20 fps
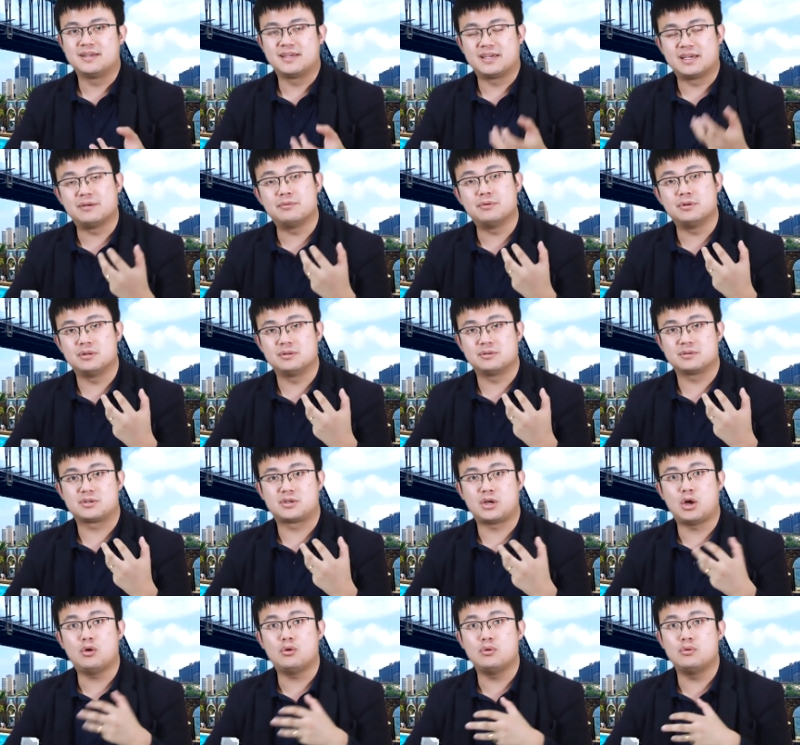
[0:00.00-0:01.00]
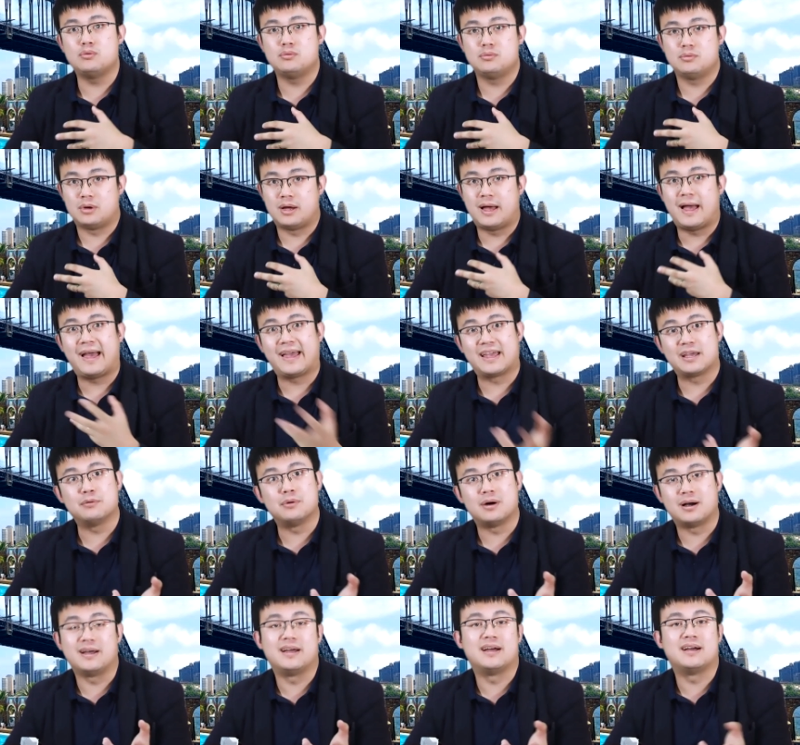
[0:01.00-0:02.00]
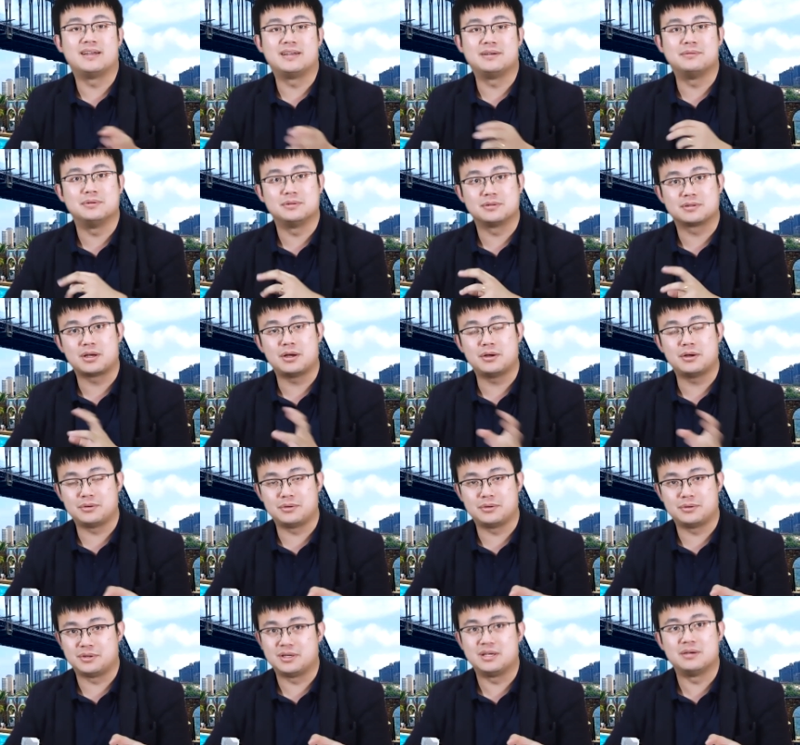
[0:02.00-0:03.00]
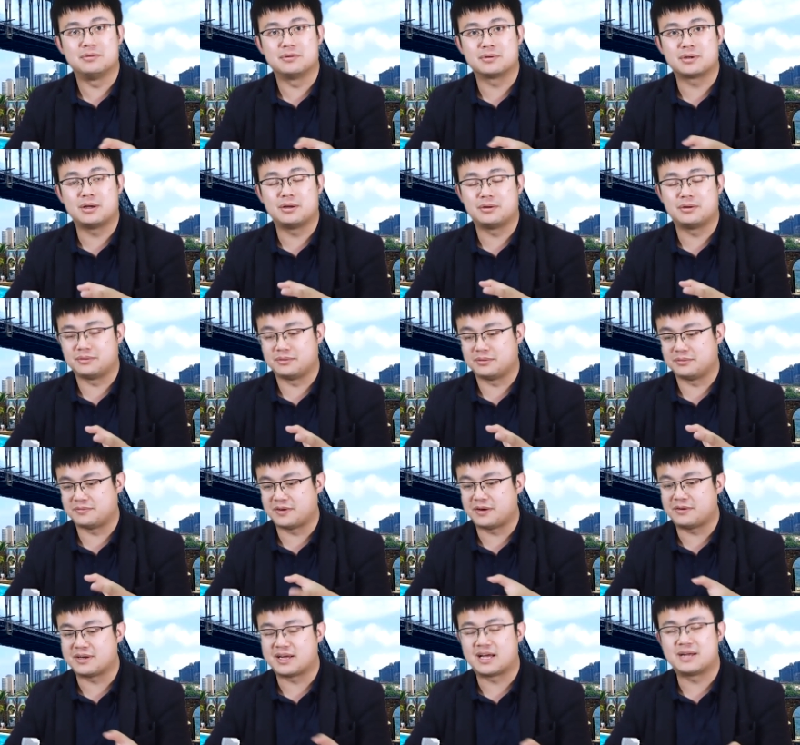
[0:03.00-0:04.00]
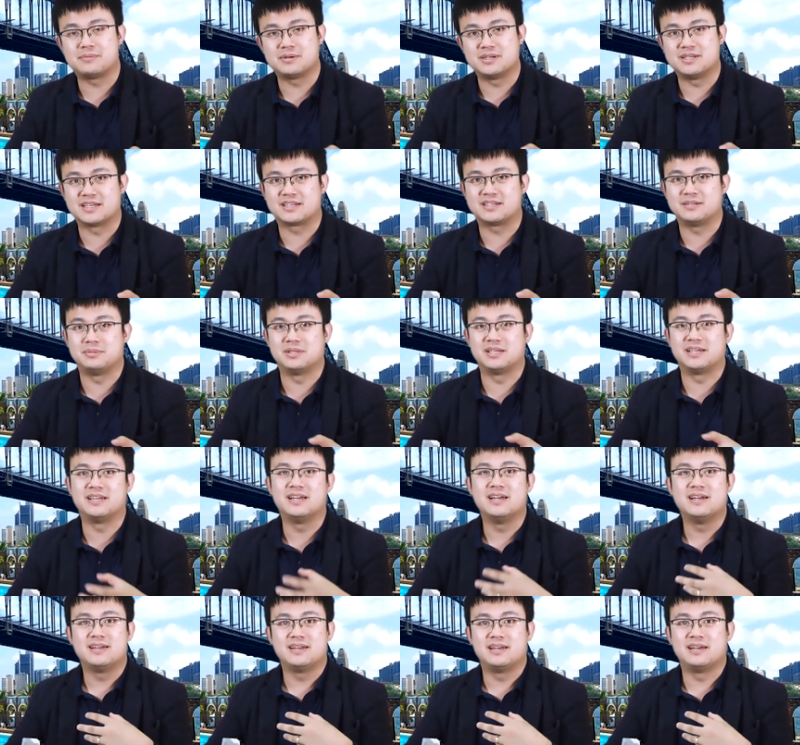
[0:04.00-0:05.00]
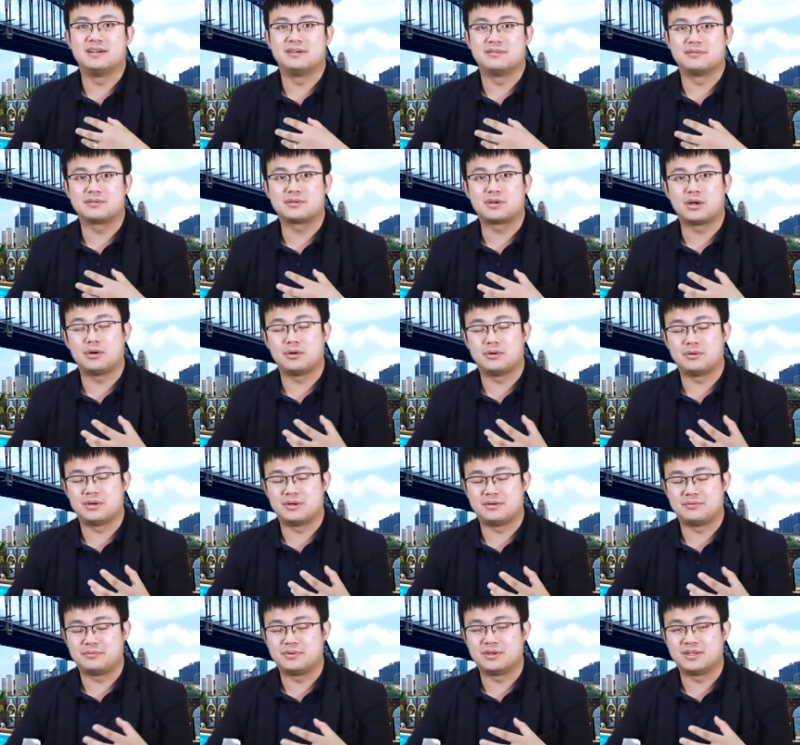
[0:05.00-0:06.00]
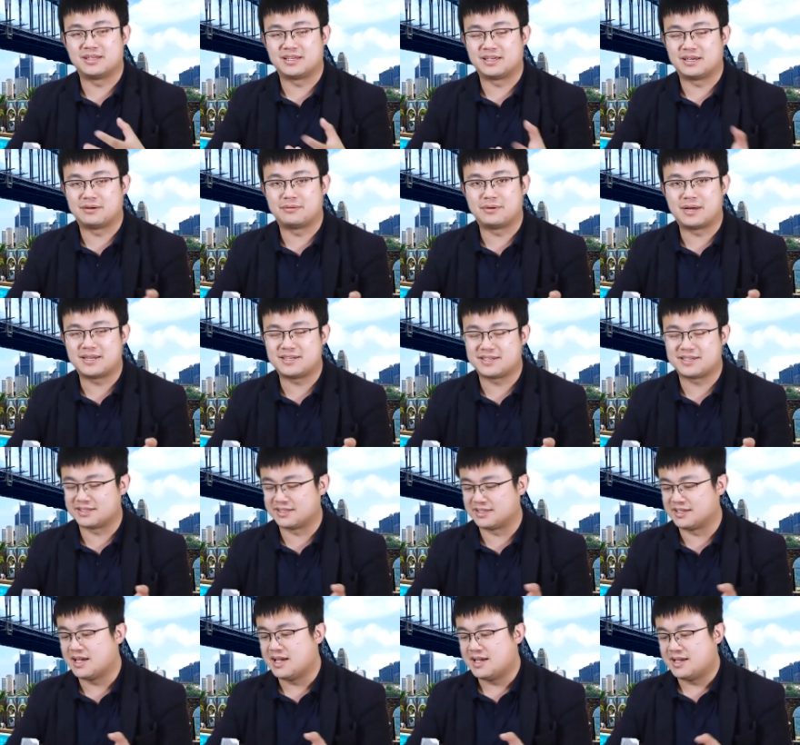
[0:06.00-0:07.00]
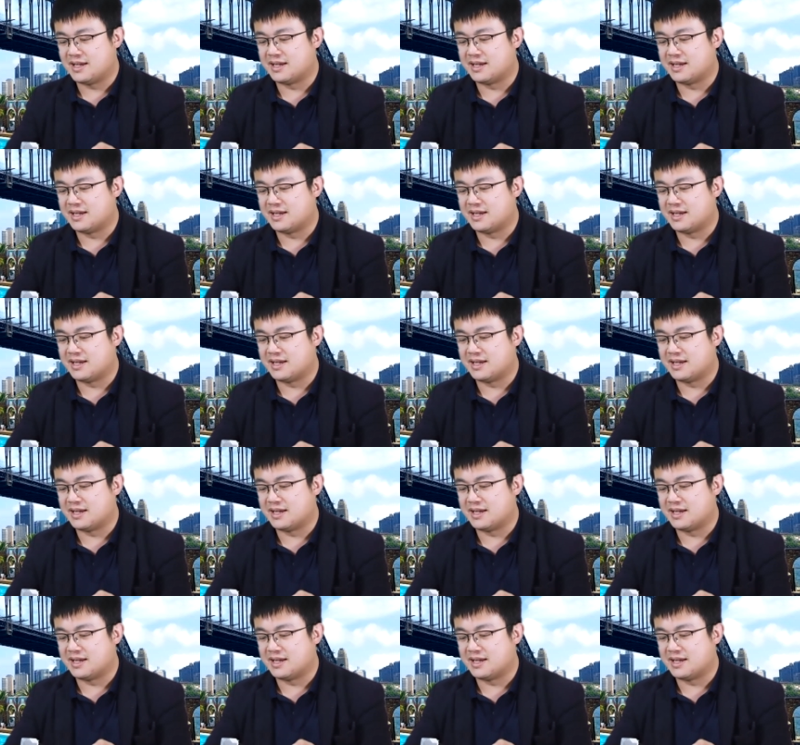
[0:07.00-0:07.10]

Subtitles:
it will go haywire. It will go very unpredictably, it will go really erratically.